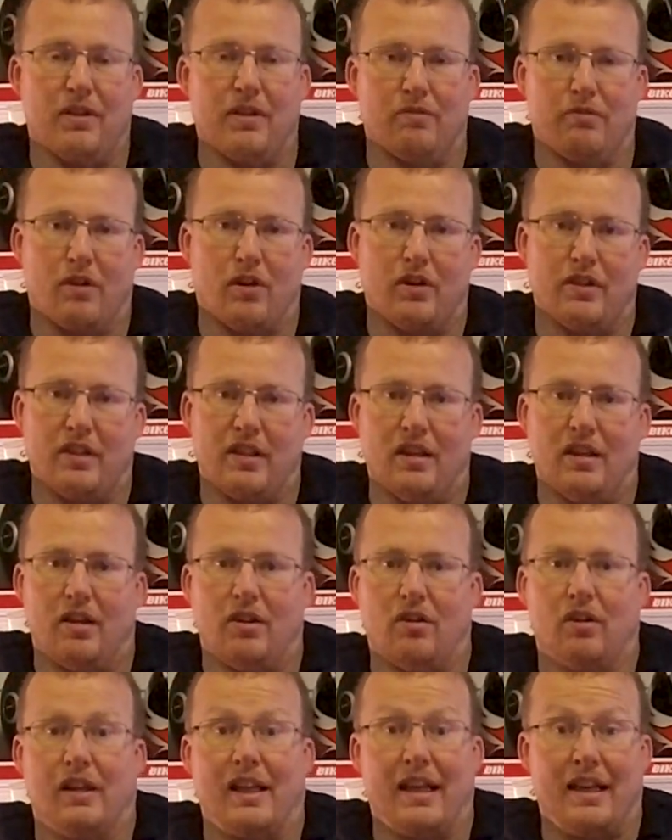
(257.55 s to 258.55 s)
And if you're
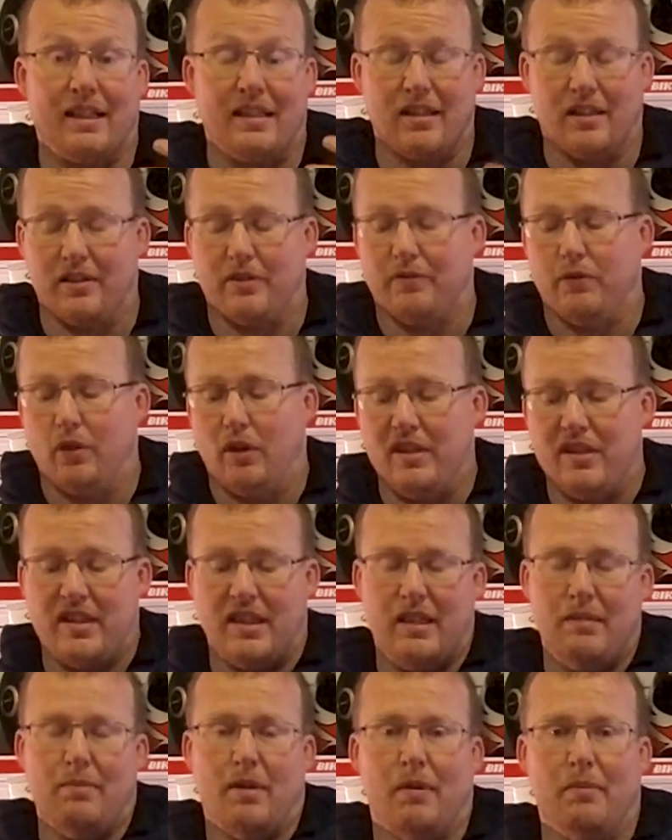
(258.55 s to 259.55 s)
riding along and it does
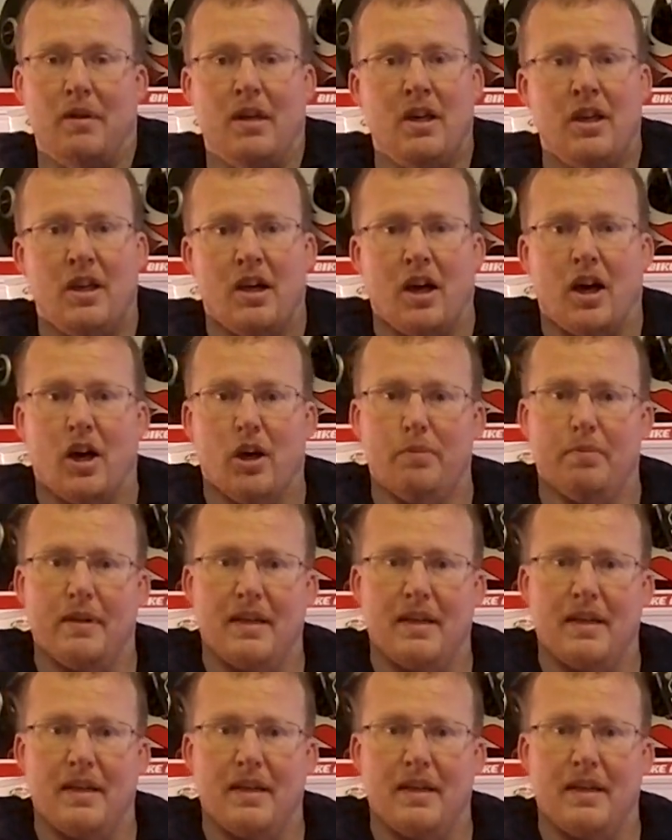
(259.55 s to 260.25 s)
fully steam up,